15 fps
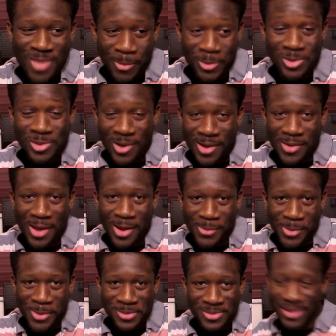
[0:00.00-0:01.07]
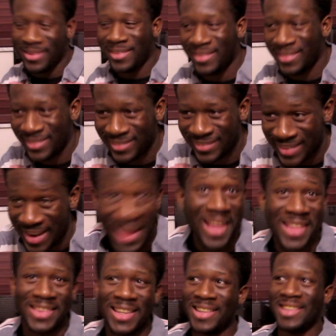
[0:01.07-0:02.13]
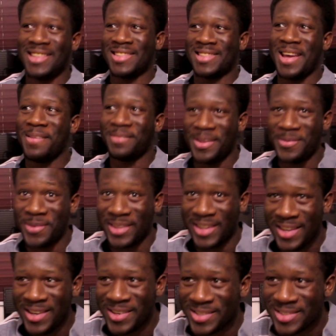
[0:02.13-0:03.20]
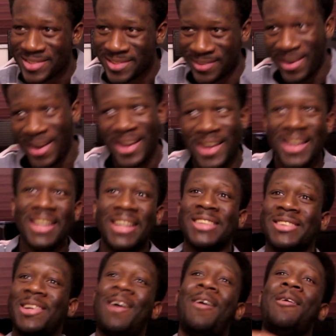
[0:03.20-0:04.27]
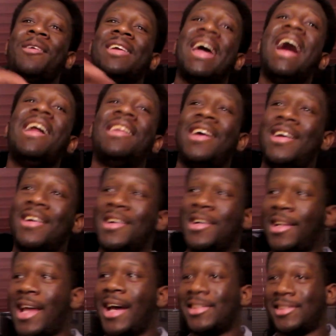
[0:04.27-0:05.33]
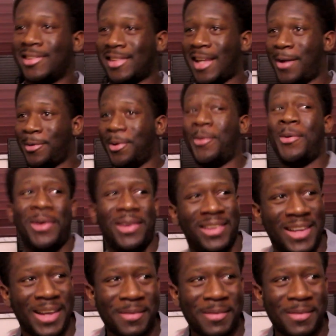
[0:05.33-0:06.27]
We saw how that worked. And they did the same thing with Gears. So they already got their classics out the way.